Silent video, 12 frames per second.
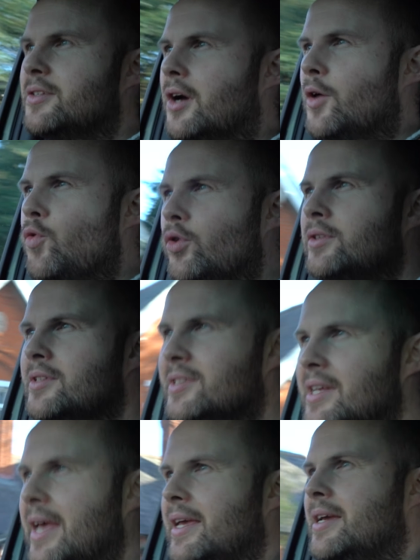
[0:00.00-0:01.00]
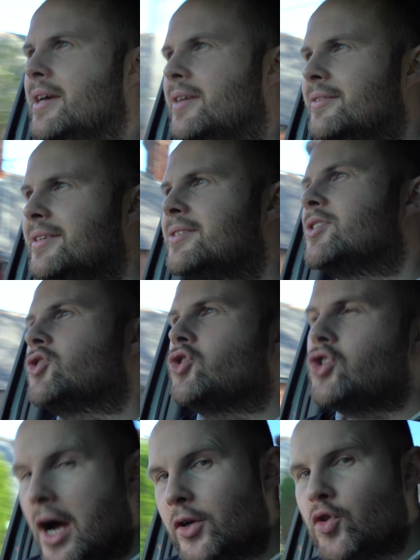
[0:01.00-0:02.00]
I wouldn't say this is
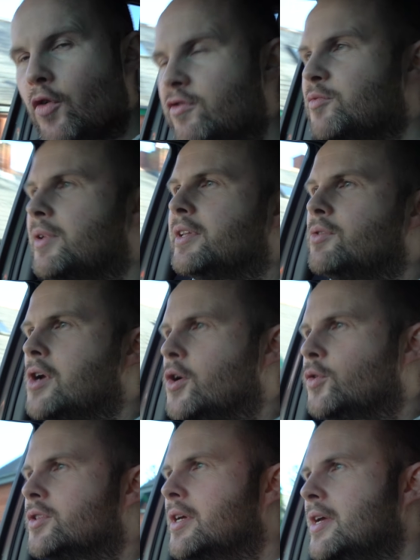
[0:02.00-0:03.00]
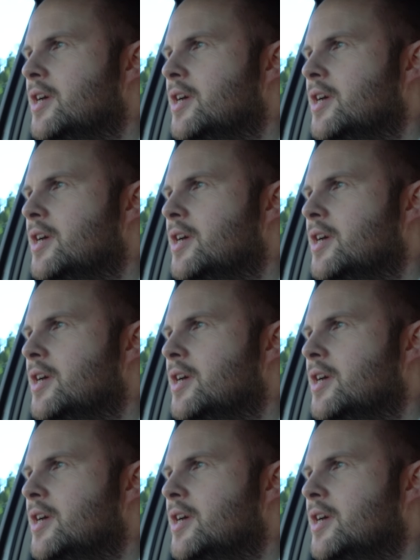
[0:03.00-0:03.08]
not comfortable on the road,